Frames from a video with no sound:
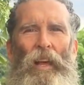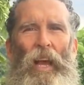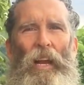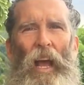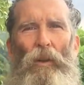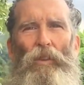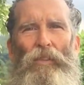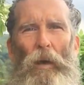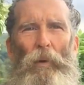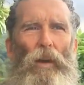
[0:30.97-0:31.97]
anyhow,
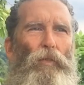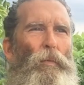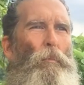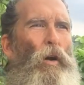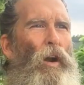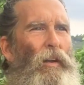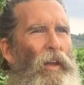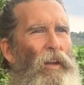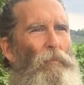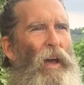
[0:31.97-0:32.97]
just got back from the
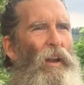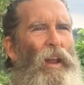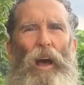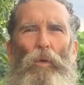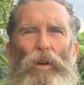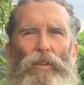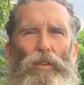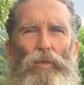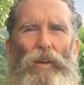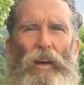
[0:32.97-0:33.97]
market about an hour or
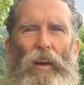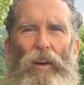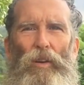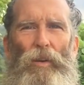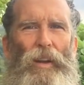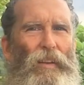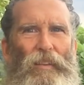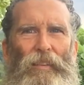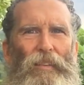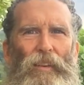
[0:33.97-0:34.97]
two ago, and it
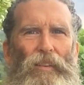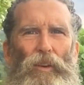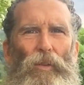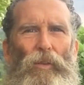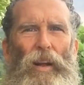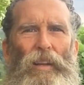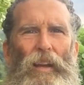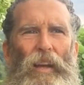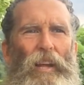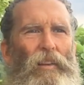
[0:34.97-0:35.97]
is just a great
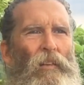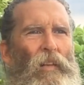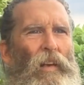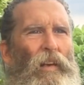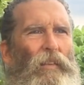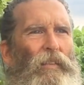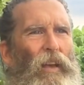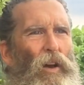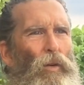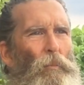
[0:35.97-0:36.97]
day.
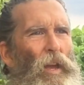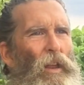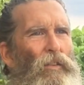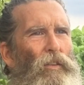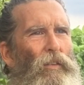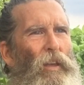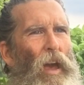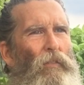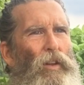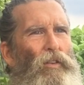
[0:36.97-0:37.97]
So I'm going to just
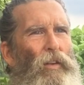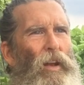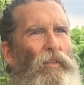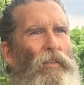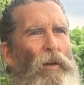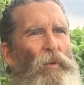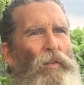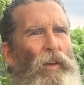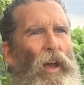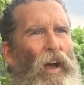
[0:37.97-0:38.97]
kind of address some
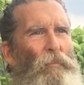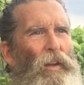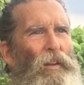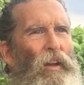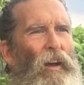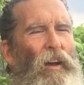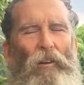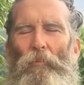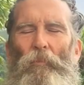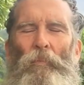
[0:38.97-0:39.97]
of the
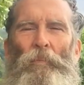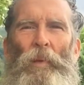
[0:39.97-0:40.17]
common